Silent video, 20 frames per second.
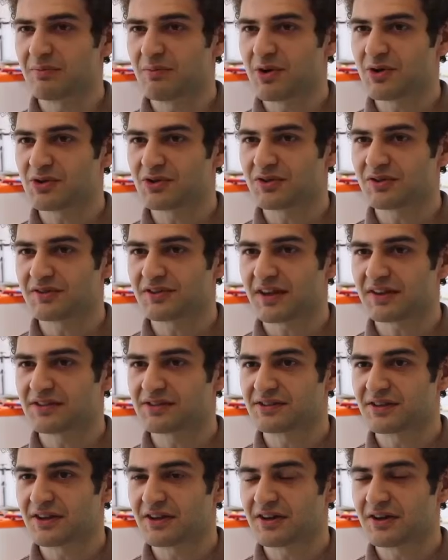a motion
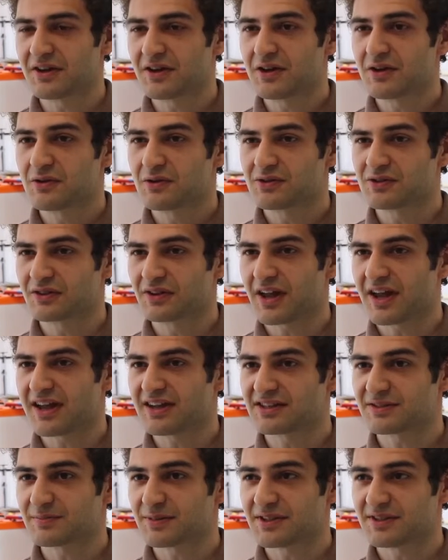sensor, using an
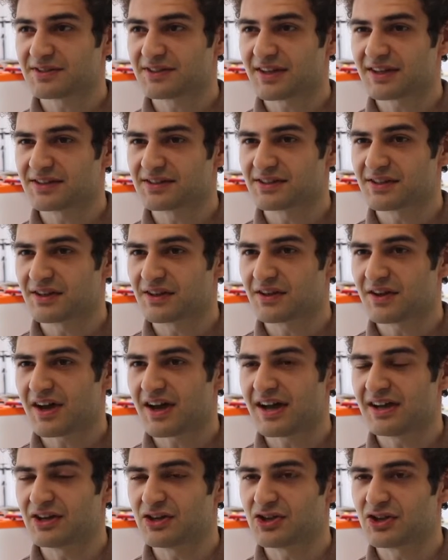airspeed sensor,
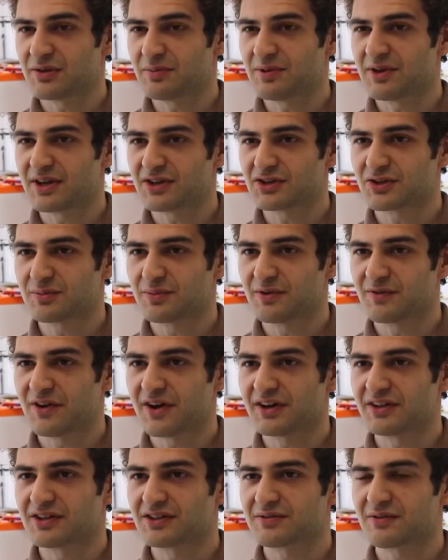and a GPS to
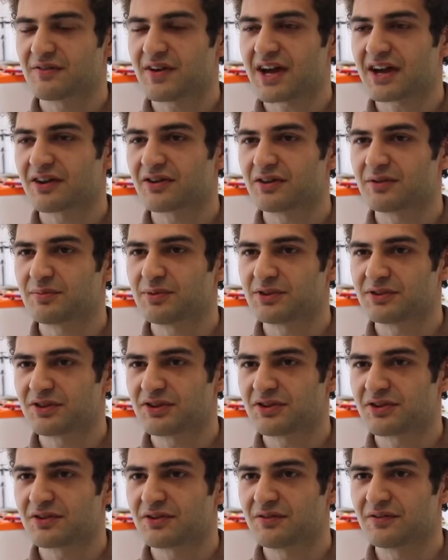provide us with accurate
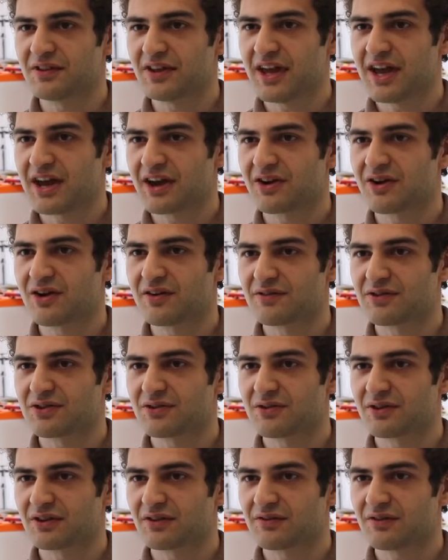position of the aircraft
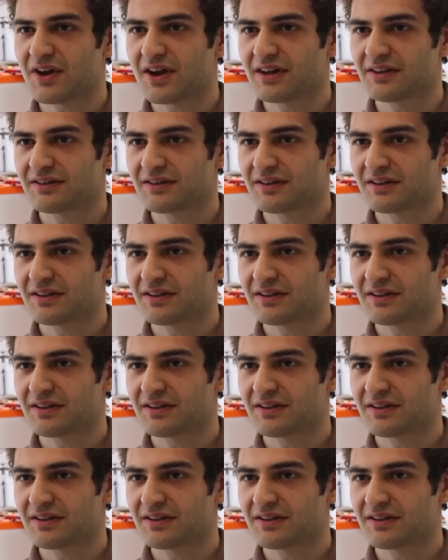during the flight.